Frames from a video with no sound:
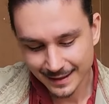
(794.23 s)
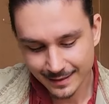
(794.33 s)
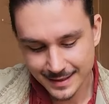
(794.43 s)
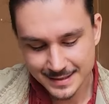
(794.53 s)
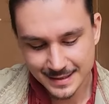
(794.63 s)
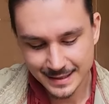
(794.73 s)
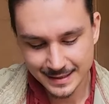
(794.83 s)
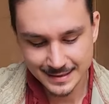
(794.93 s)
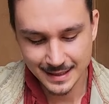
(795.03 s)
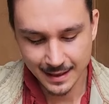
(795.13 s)
This
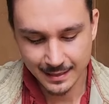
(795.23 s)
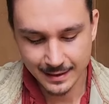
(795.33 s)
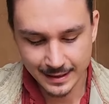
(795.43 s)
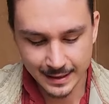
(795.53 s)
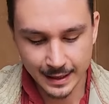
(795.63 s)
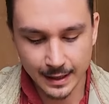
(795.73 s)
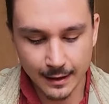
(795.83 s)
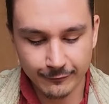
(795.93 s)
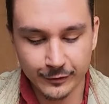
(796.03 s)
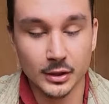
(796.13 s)
is the
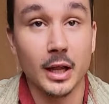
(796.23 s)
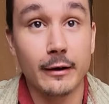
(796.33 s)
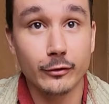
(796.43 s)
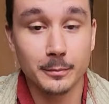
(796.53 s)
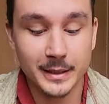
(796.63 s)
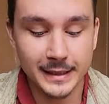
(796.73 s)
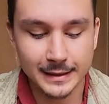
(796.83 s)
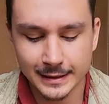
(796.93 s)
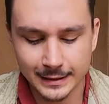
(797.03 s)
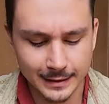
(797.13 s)
falafel
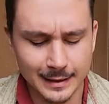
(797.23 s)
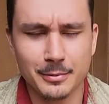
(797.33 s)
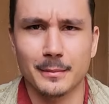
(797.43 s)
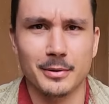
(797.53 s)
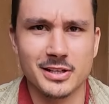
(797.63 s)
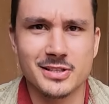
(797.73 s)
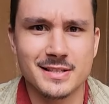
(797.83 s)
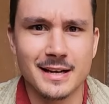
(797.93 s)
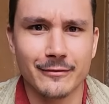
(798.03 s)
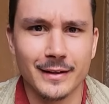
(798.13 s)
pita. Put a bunch of
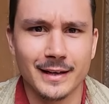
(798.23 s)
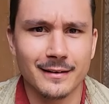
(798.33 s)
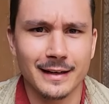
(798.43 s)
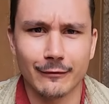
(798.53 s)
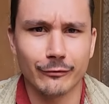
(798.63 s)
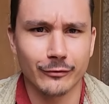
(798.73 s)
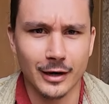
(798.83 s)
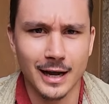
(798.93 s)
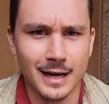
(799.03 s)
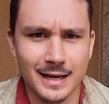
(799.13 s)
stuff in there. They got
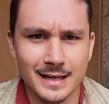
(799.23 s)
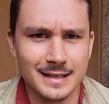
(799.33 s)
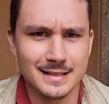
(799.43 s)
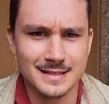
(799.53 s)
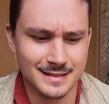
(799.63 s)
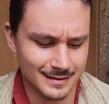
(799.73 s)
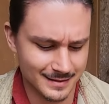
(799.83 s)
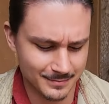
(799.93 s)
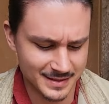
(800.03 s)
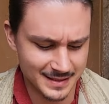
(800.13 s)
fries and some
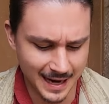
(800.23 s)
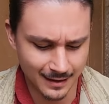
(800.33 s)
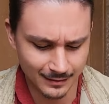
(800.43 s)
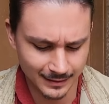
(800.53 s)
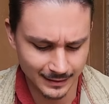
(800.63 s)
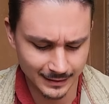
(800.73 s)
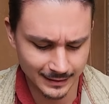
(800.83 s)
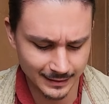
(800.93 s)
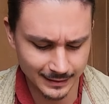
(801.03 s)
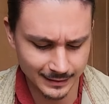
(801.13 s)

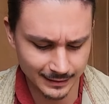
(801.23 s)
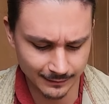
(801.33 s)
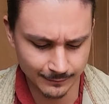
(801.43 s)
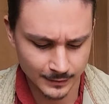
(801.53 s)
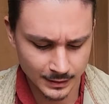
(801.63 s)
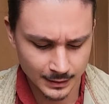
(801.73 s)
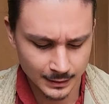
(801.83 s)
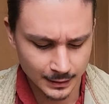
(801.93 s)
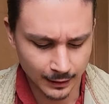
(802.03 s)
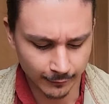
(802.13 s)
salad. And
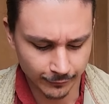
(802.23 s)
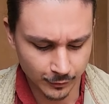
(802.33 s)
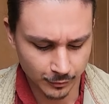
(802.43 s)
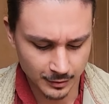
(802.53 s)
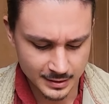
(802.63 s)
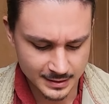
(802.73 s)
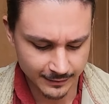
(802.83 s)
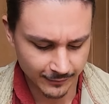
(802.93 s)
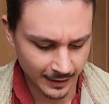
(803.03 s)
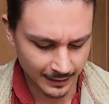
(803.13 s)
of course,
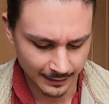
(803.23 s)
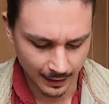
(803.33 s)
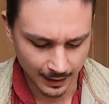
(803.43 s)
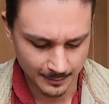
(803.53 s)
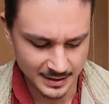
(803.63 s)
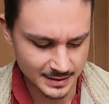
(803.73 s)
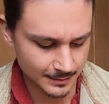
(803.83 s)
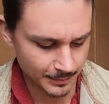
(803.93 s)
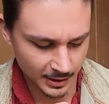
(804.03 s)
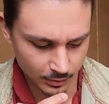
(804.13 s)
they've got hummus and
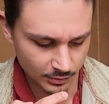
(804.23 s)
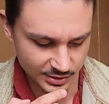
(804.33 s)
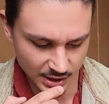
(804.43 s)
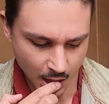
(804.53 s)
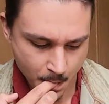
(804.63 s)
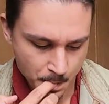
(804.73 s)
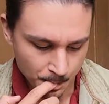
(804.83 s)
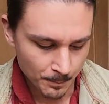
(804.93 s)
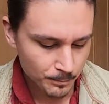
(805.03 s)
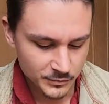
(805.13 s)
pickles and
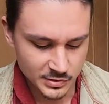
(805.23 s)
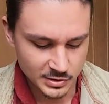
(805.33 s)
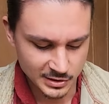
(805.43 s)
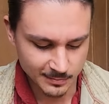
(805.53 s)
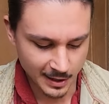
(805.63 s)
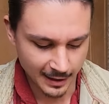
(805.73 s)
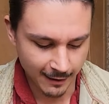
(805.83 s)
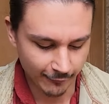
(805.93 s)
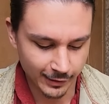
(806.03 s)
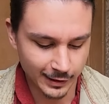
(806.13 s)
just about
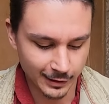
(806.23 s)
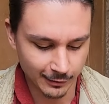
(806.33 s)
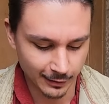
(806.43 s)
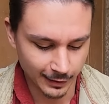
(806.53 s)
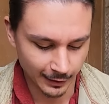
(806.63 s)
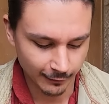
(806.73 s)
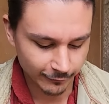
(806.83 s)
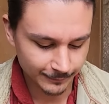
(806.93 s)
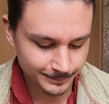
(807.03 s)
everything you can think of.